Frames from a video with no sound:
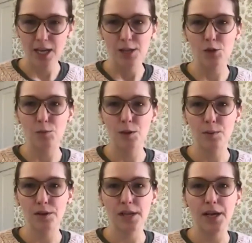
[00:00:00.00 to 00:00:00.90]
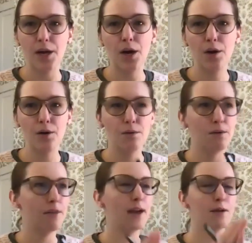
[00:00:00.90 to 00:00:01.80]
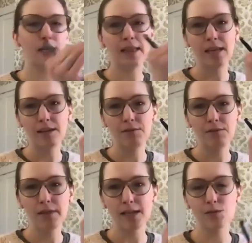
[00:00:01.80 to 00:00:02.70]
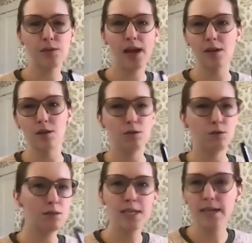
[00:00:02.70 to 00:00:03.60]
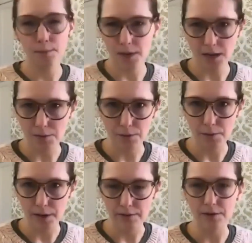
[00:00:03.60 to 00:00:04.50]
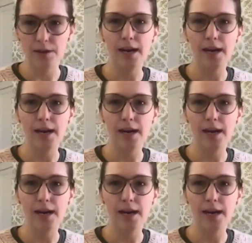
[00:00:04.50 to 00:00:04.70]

So people are like, oh, that green leaf, that's for that new tea company or whatever.